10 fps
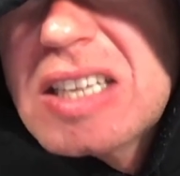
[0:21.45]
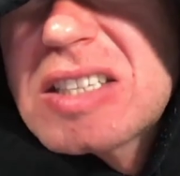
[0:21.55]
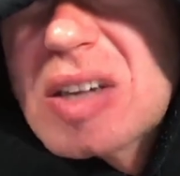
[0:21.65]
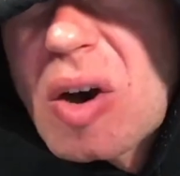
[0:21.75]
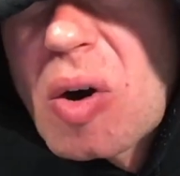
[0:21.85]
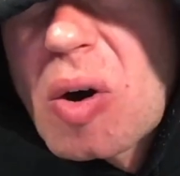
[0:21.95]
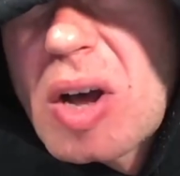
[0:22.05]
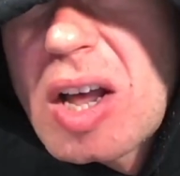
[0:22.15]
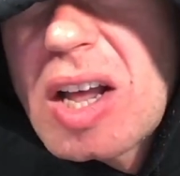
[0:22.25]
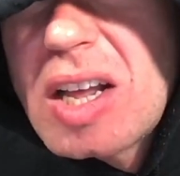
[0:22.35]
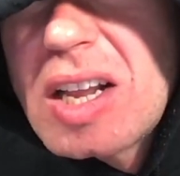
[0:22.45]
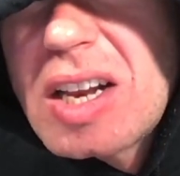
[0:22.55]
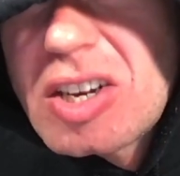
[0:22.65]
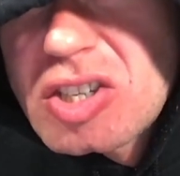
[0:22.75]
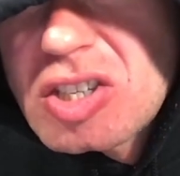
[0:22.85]
So,
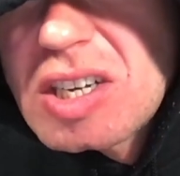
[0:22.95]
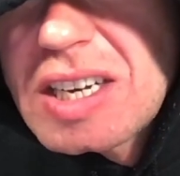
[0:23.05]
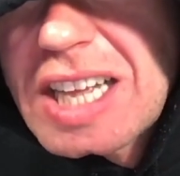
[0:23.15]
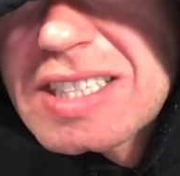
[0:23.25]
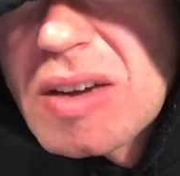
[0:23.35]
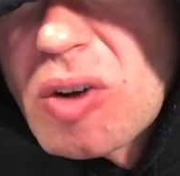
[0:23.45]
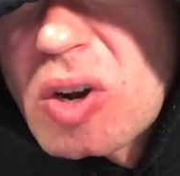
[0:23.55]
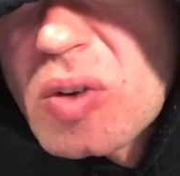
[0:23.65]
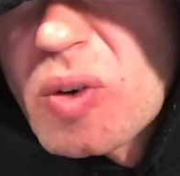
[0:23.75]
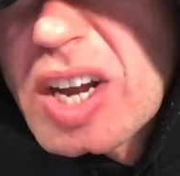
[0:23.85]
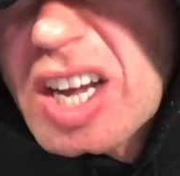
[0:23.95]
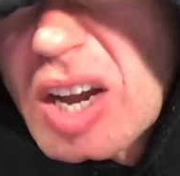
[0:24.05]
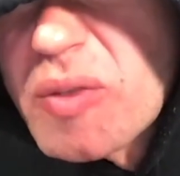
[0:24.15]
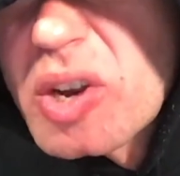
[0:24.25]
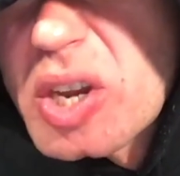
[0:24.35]
let's have a look what I
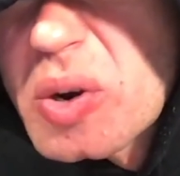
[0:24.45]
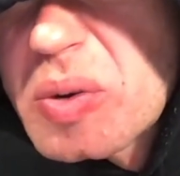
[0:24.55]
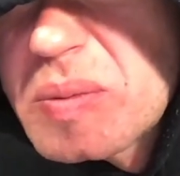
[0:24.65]
got for you.